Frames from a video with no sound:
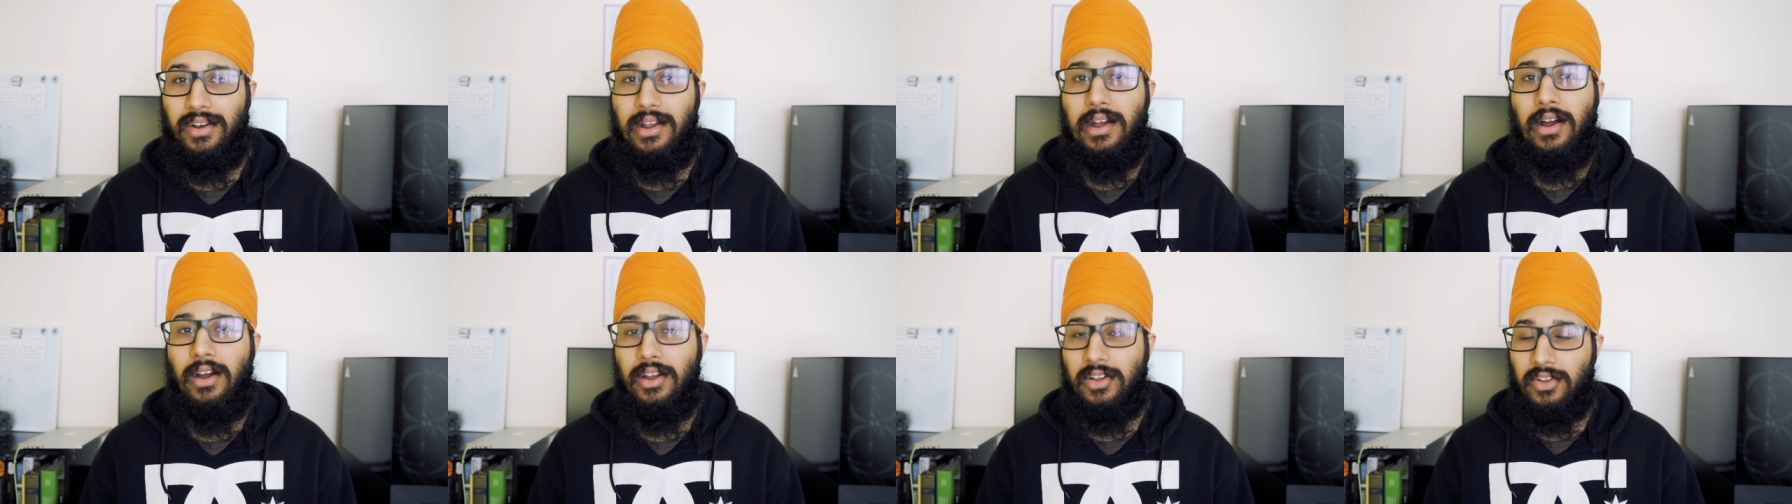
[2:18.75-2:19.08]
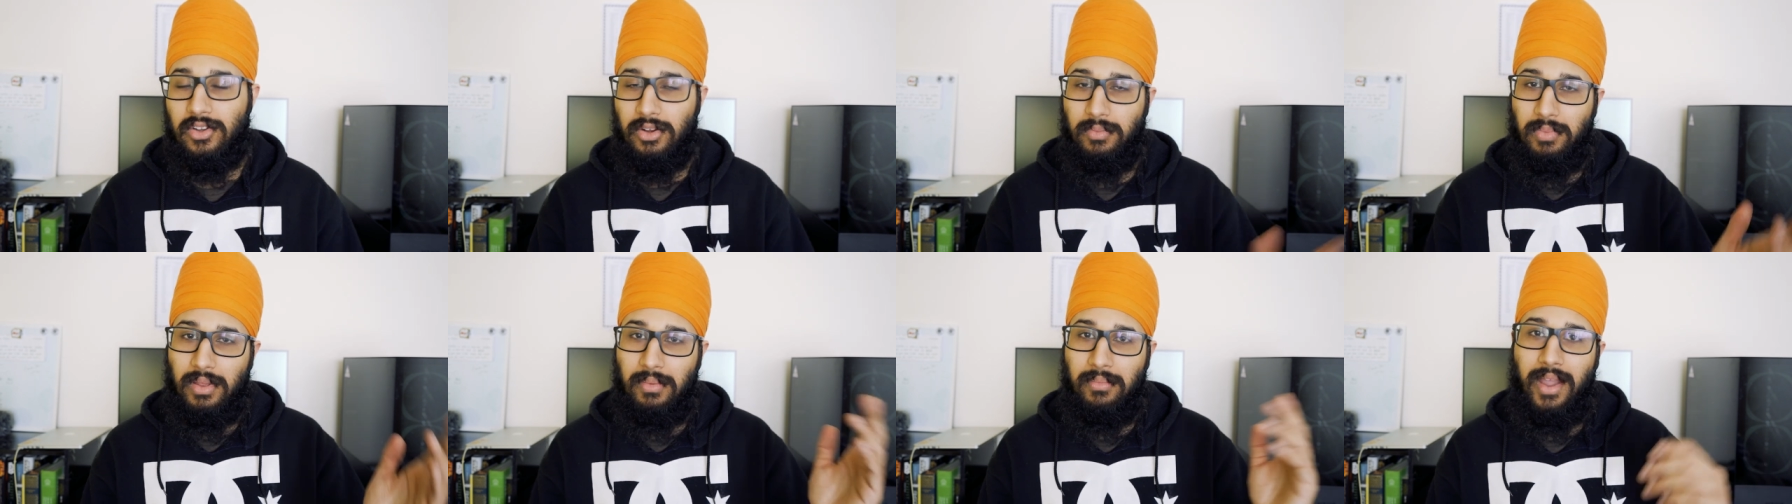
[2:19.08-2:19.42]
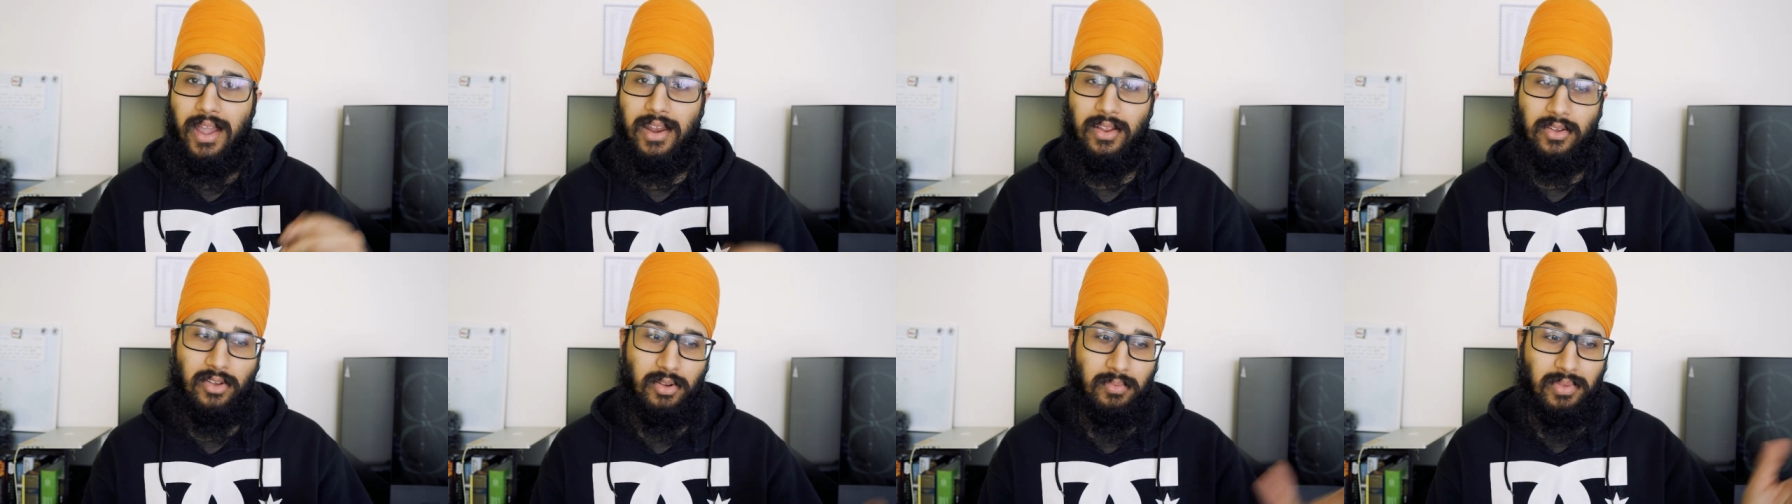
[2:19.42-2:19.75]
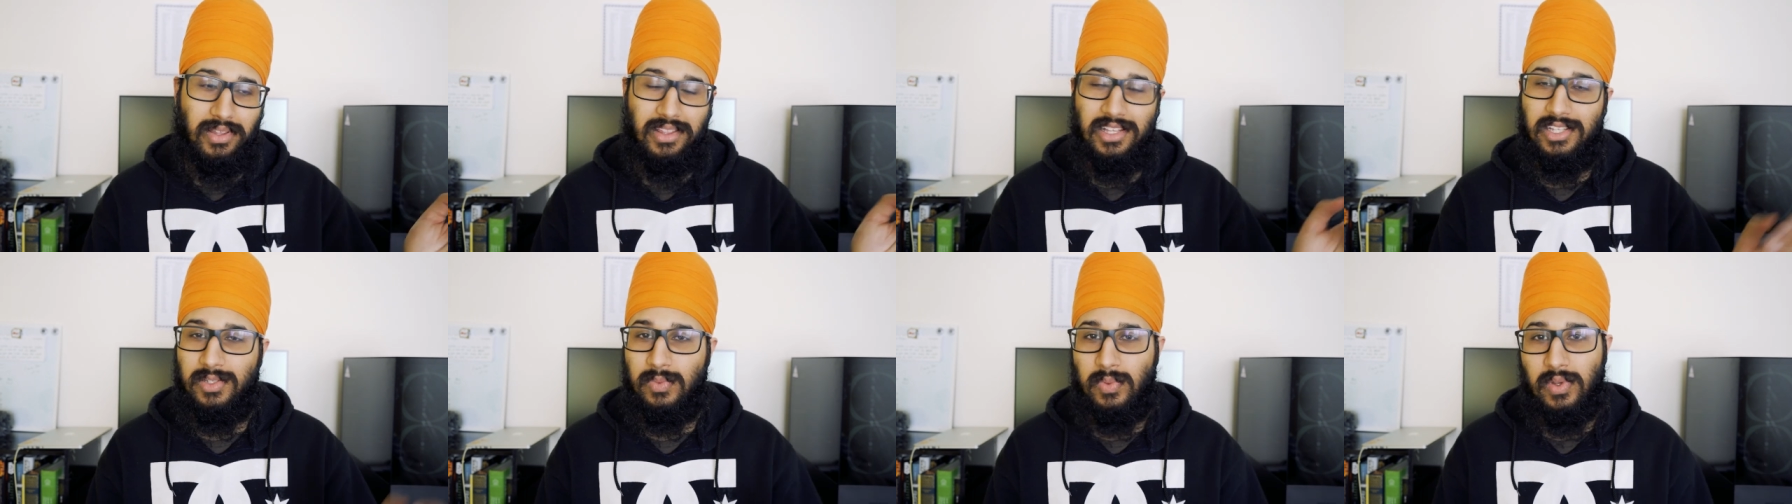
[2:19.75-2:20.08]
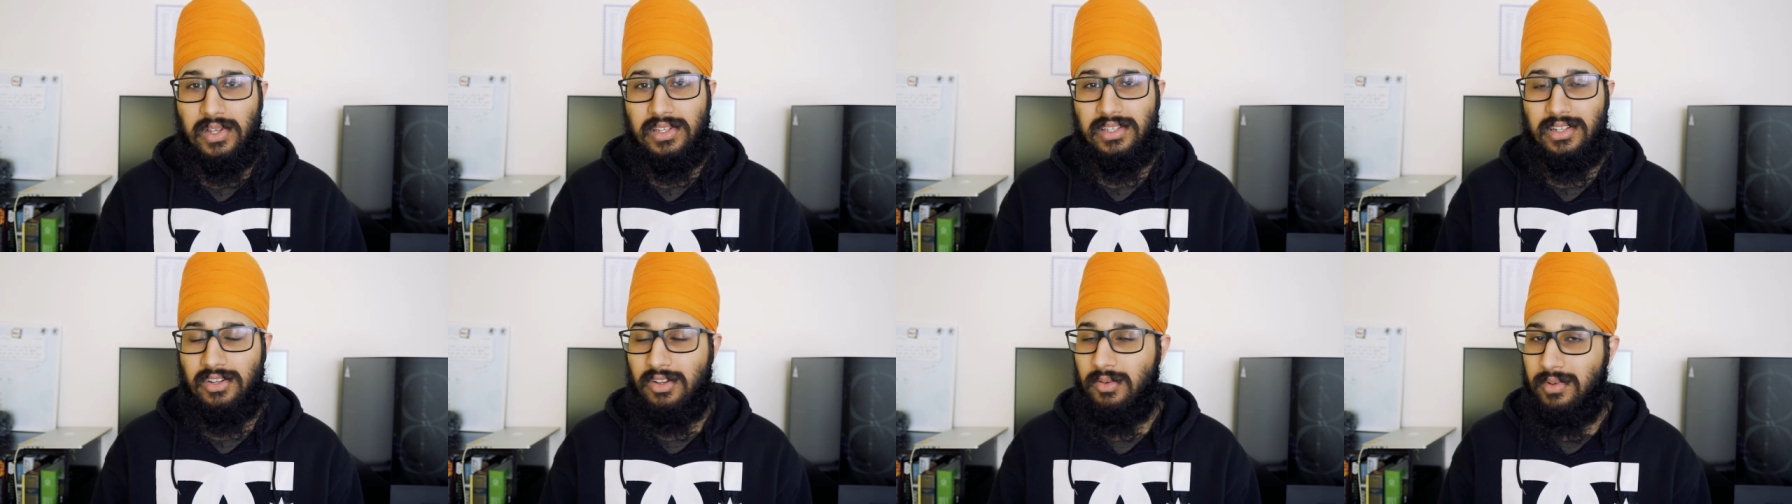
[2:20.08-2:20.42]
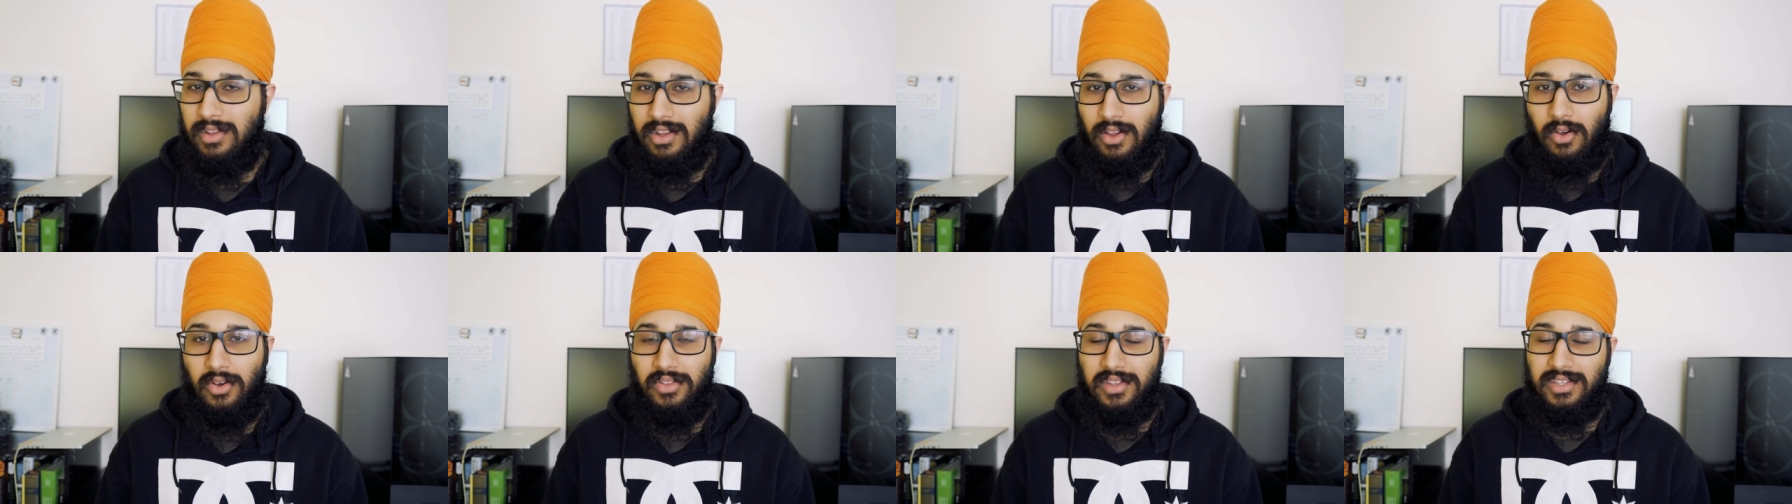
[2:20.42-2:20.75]
oh, it could be Matt, it could be this person, it could
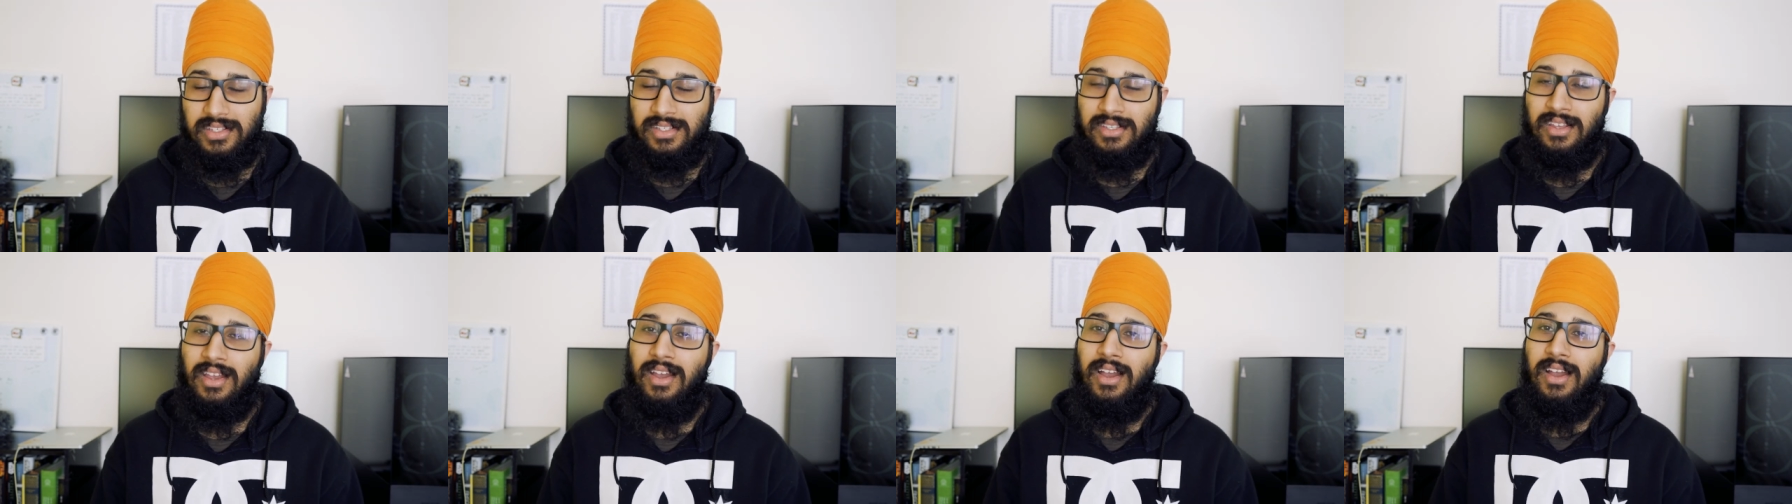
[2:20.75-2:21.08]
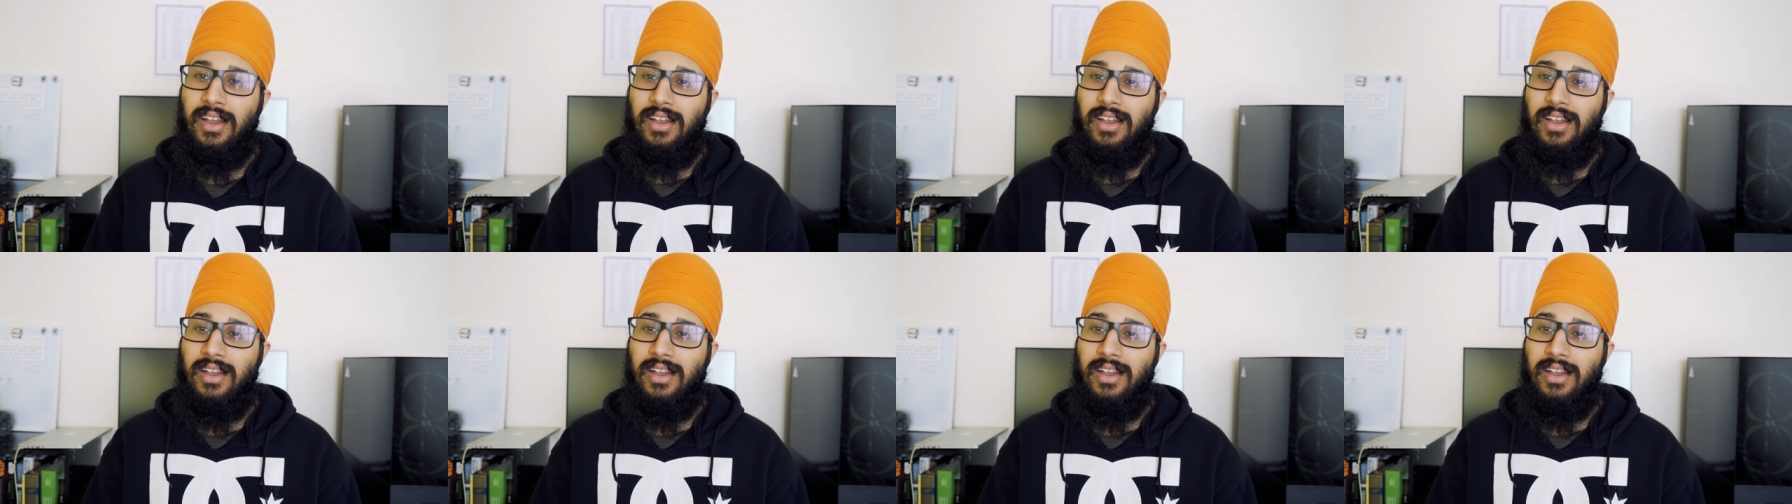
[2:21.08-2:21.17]
be all this.